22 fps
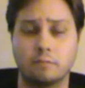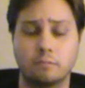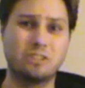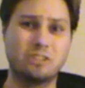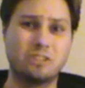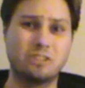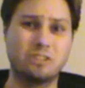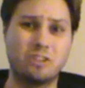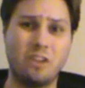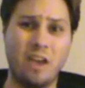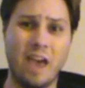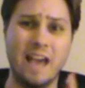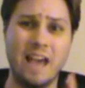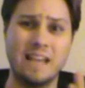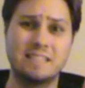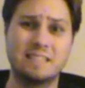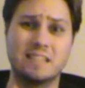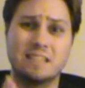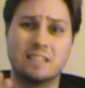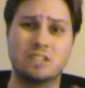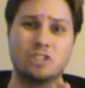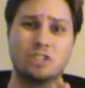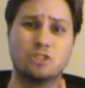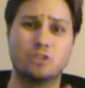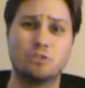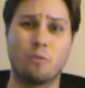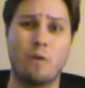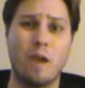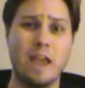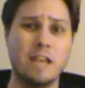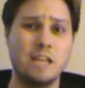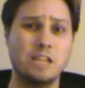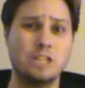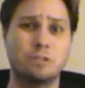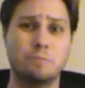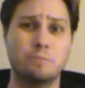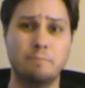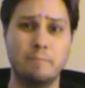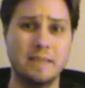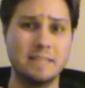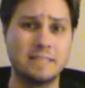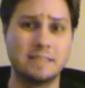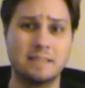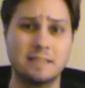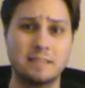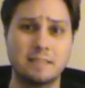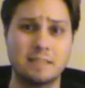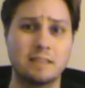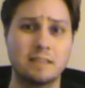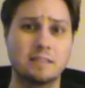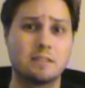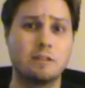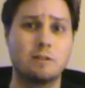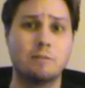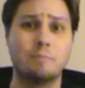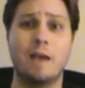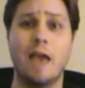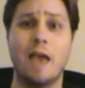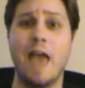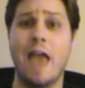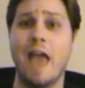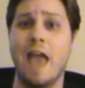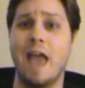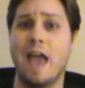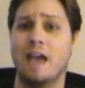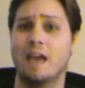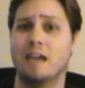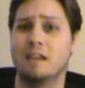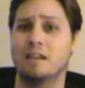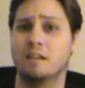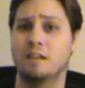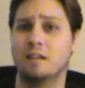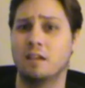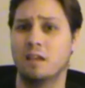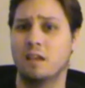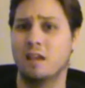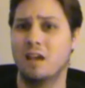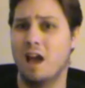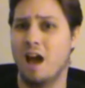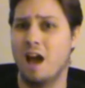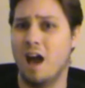It also has this strange mysticism and